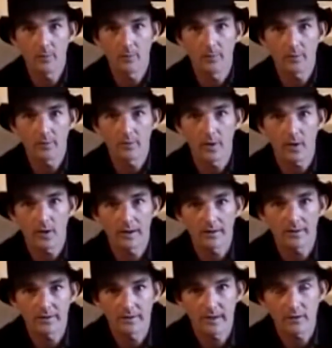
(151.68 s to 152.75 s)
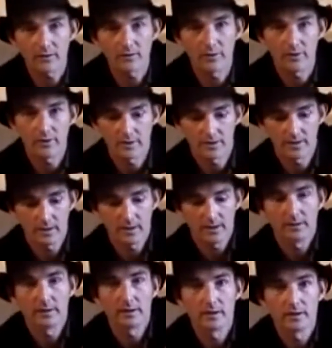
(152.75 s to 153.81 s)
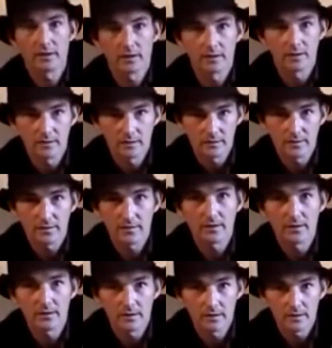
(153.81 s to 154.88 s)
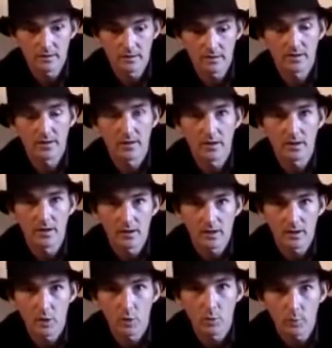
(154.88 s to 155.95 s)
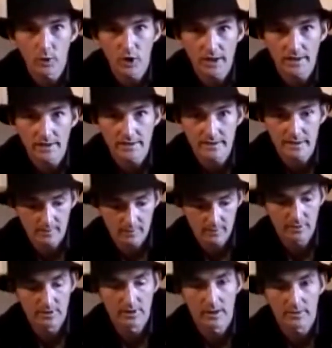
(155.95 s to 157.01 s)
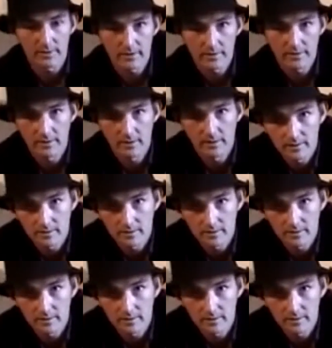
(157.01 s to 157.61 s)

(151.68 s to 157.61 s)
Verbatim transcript: and pull the bottle out yourself and put it under the table and then